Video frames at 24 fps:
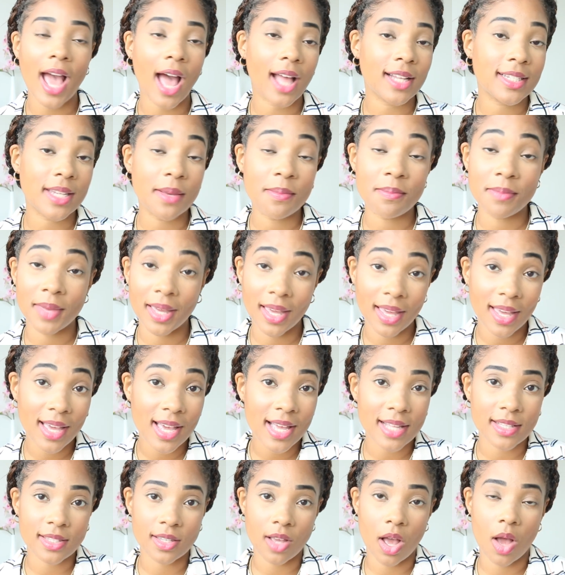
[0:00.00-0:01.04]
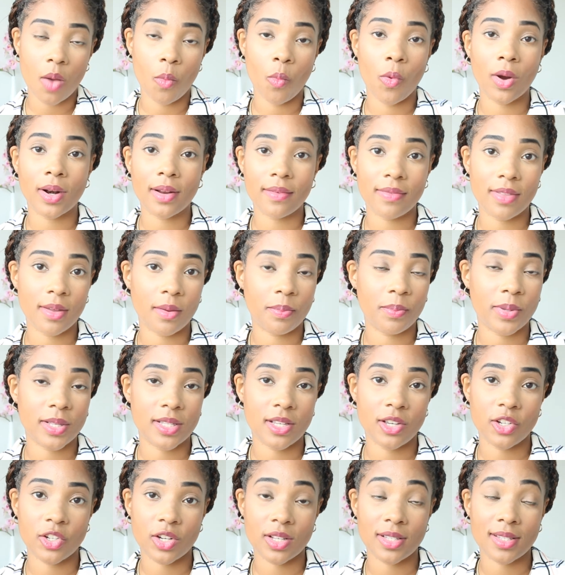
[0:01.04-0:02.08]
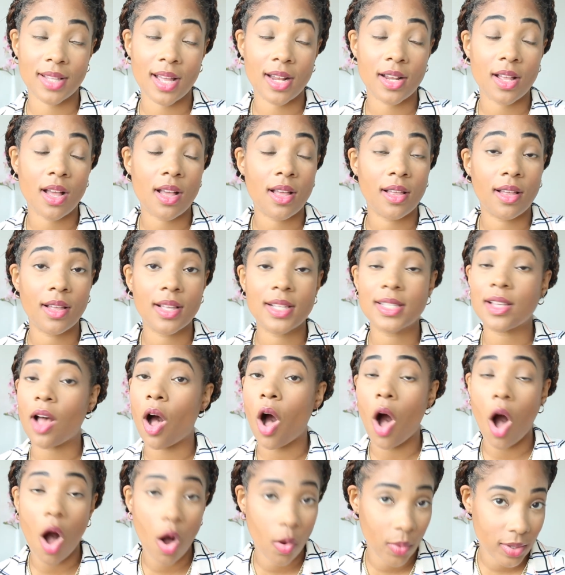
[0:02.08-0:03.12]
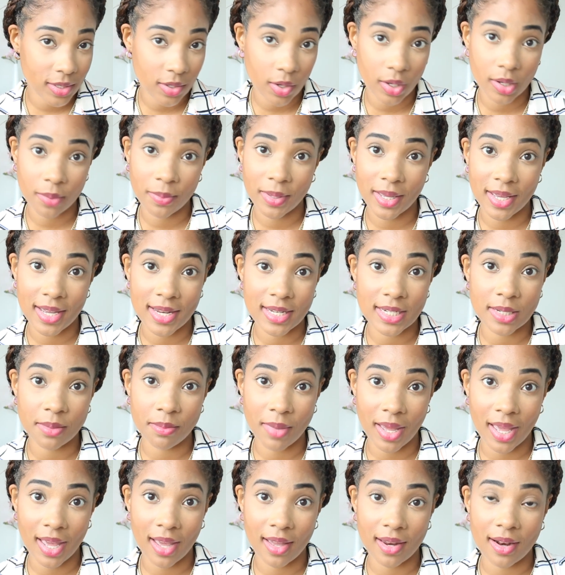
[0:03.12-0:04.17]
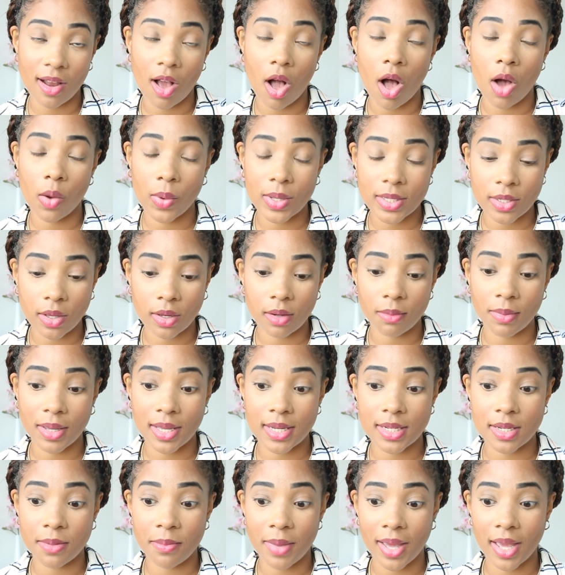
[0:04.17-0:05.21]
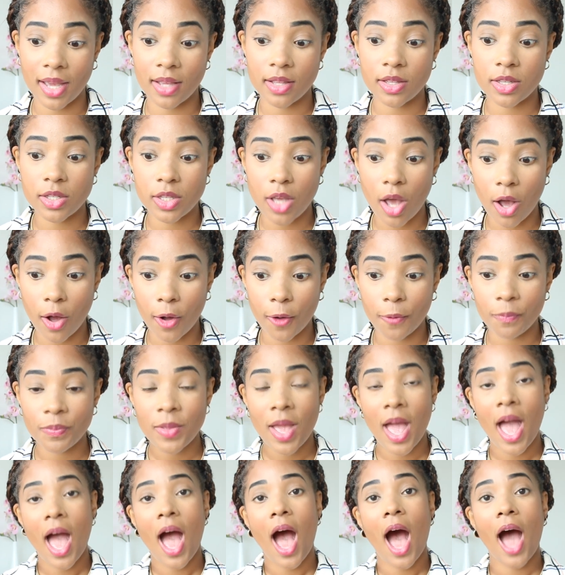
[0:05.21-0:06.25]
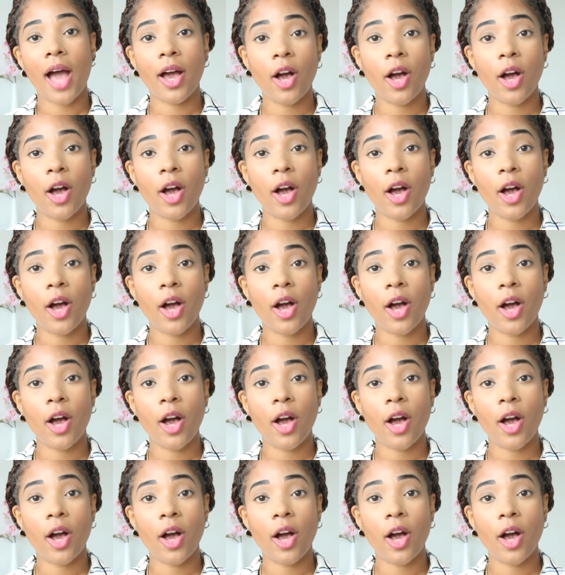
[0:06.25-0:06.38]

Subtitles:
to me, it's one of the positions that is always going to be in demand. So I